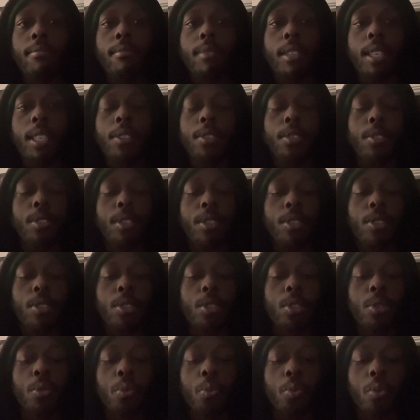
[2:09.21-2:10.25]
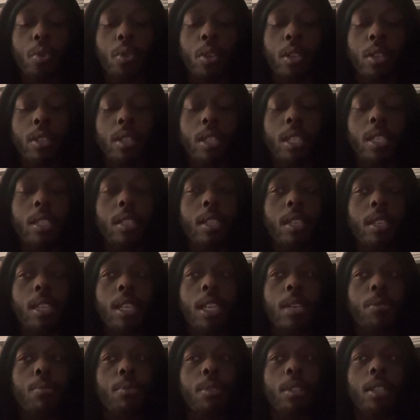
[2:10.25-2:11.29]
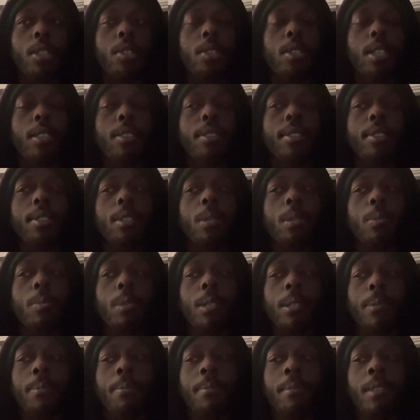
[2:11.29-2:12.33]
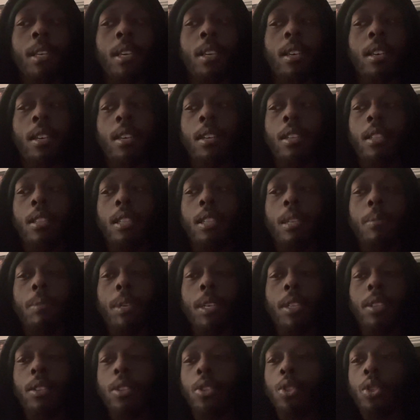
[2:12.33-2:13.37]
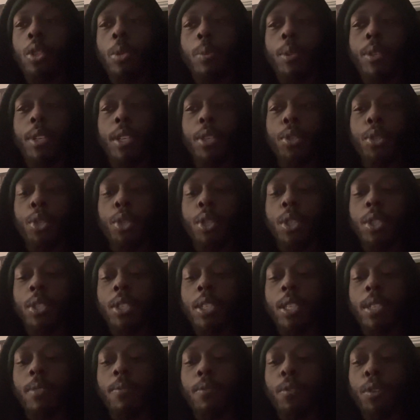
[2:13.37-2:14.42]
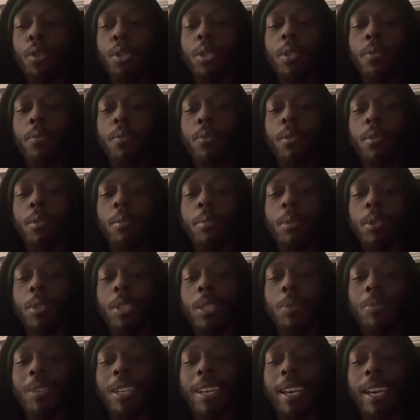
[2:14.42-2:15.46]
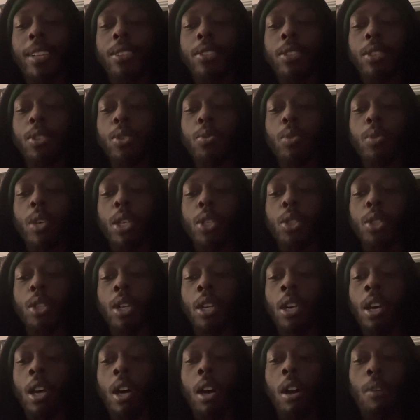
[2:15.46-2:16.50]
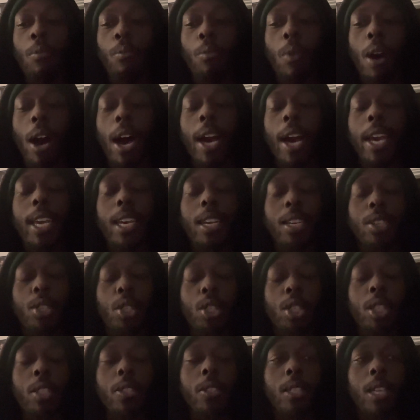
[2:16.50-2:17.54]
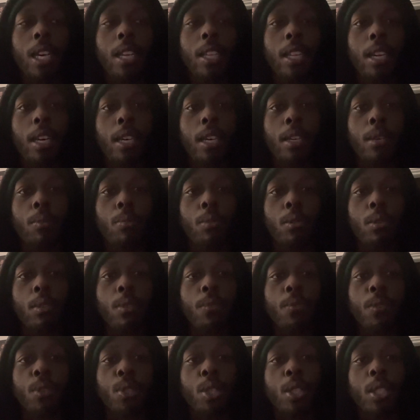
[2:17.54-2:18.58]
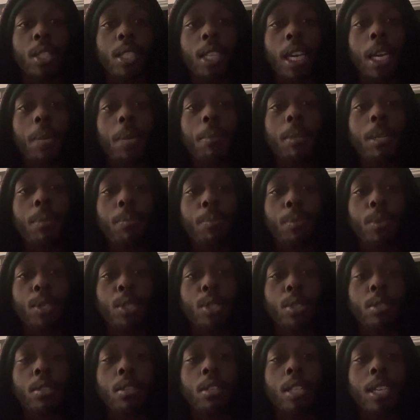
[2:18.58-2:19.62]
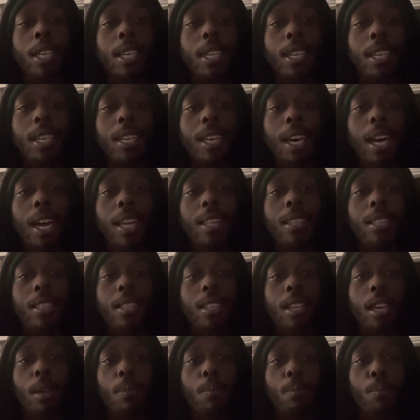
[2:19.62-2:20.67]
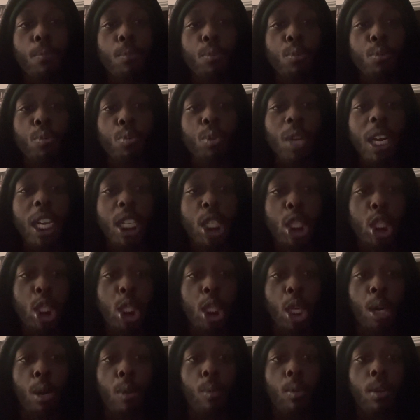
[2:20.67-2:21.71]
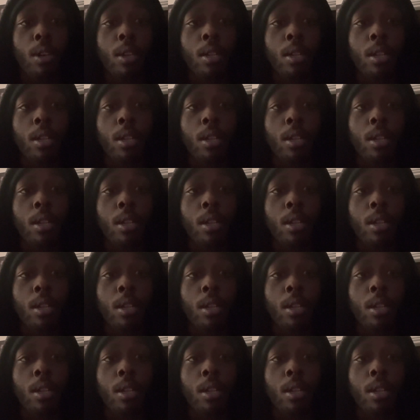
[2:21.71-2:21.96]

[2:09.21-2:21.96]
it's just so wrong that they get released like this. But let me get on to the predictions, and first and foremost, I'm going to ask this question. Why is Shinsuke Nakamura versus Damian Priest on the goddamn pre-show?